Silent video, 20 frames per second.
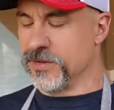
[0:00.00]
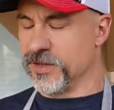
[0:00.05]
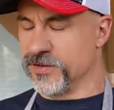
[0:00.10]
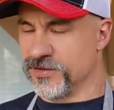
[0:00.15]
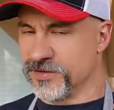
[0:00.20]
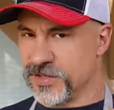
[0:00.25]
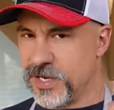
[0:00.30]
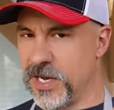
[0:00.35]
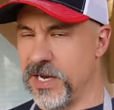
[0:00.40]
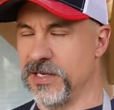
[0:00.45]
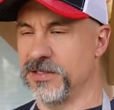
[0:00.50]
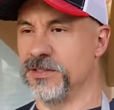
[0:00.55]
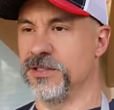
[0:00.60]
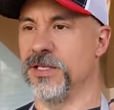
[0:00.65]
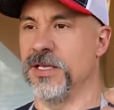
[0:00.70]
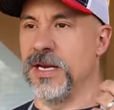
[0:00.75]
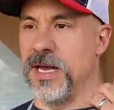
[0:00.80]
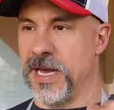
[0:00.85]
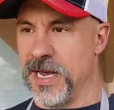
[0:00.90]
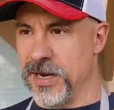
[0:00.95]
The sauce
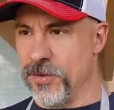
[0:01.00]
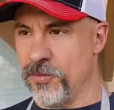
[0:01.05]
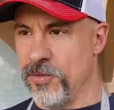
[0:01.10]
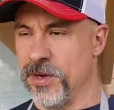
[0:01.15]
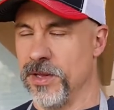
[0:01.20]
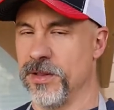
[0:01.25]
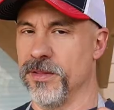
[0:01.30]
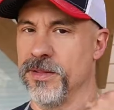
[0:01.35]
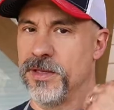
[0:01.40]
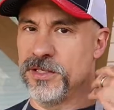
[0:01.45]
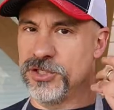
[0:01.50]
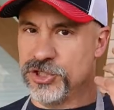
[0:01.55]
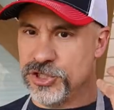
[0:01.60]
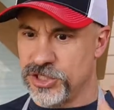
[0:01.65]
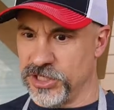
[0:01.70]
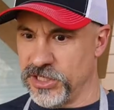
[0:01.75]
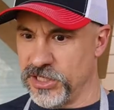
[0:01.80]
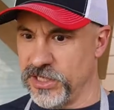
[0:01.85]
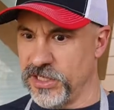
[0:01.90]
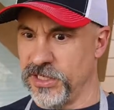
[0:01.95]
that I want, the
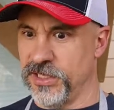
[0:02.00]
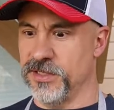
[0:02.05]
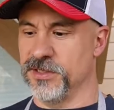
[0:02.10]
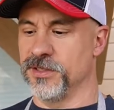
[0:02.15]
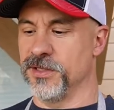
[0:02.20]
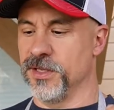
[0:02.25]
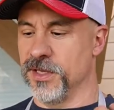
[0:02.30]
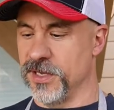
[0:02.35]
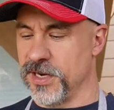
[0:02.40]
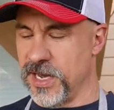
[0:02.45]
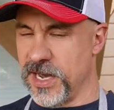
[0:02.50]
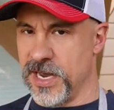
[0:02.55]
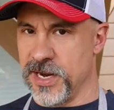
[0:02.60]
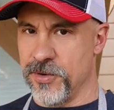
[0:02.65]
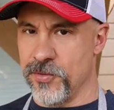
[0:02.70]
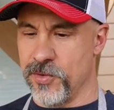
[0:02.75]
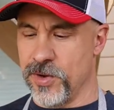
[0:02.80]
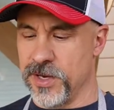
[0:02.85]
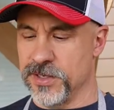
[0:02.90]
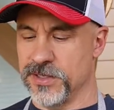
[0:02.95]
cheese that
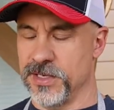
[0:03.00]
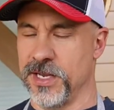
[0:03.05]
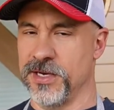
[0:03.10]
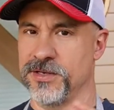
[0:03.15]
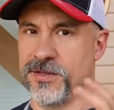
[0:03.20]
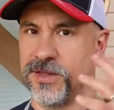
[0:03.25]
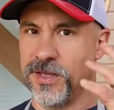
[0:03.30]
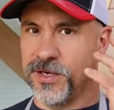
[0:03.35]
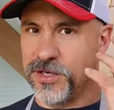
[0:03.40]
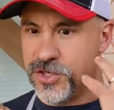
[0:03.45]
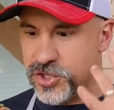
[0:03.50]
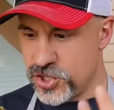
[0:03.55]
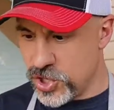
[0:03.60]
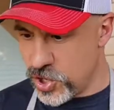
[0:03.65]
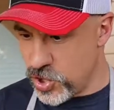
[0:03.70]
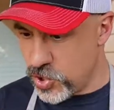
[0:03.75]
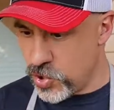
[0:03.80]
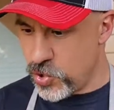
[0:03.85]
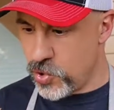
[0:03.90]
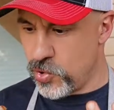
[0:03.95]
I want, it's the
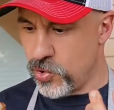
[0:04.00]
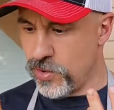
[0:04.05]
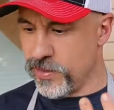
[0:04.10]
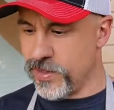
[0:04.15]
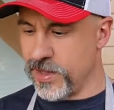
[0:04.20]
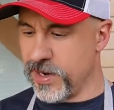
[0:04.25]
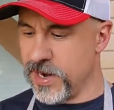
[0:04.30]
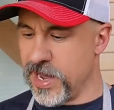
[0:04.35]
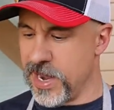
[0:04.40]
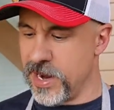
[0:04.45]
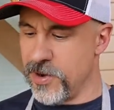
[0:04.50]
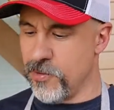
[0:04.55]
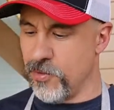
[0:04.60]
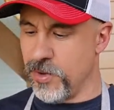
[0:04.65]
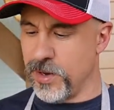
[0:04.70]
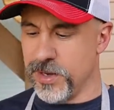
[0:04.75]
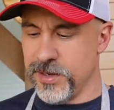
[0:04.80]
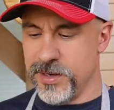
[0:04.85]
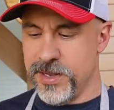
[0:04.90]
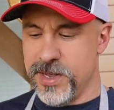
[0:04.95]
dough that I
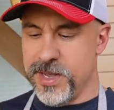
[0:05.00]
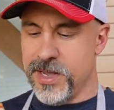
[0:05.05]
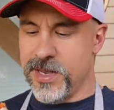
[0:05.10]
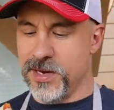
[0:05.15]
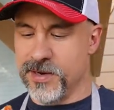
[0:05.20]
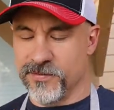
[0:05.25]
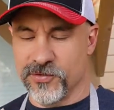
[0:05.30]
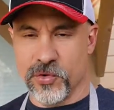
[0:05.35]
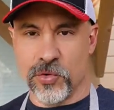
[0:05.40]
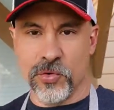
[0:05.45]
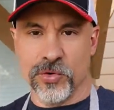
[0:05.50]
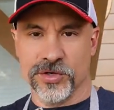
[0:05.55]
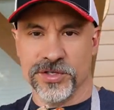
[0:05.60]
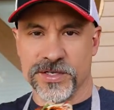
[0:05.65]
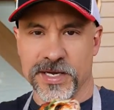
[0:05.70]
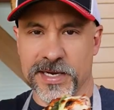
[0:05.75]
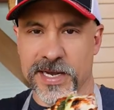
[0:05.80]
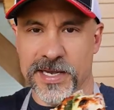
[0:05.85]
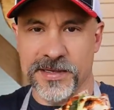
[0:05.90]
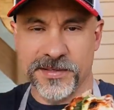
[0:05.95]
want. And of course,
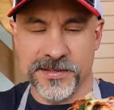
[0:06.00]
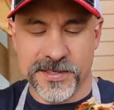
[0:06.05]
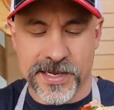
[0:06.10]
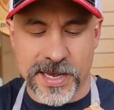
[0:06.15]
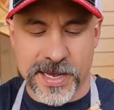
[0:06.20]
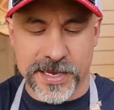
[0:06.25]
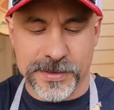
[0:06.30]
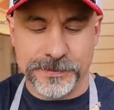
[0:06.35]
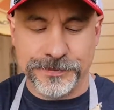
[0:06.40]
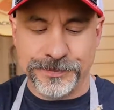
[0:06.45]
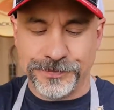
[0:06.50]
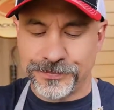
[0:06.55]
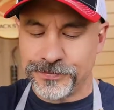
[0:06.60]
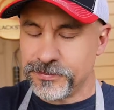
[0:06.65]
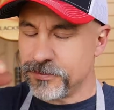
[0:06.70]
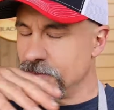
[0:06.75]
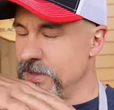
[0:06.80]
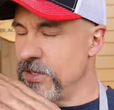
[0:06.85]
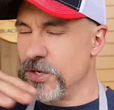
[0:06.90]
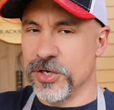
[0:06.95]
like I said,
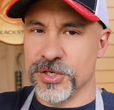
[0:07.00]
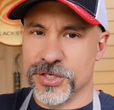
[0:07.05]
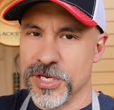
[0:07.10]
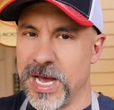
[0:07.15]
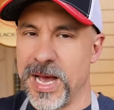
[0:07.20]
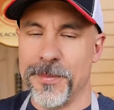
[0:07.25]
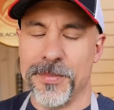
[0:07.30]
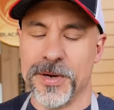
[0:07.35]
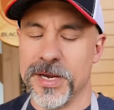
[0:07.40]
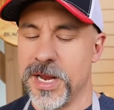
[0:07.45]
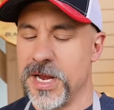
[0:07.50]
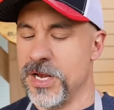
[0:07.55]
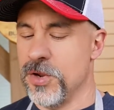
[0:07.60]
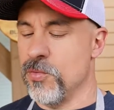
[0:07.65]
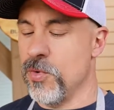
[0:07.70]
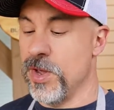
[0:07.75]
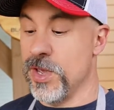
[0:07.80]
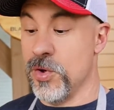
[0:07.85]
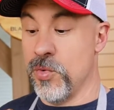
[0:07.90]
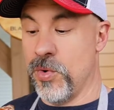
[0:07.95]
you can top it any
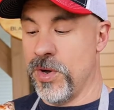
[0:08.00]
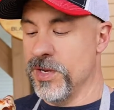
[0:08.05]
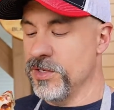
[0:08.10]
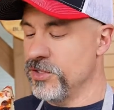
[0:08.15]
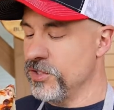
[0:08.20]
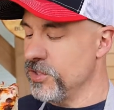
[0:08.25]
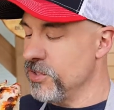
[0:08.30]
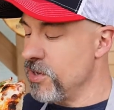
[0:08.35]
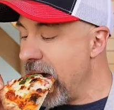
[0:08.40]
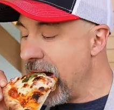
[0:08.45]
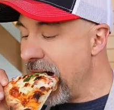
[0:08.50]
way you want to.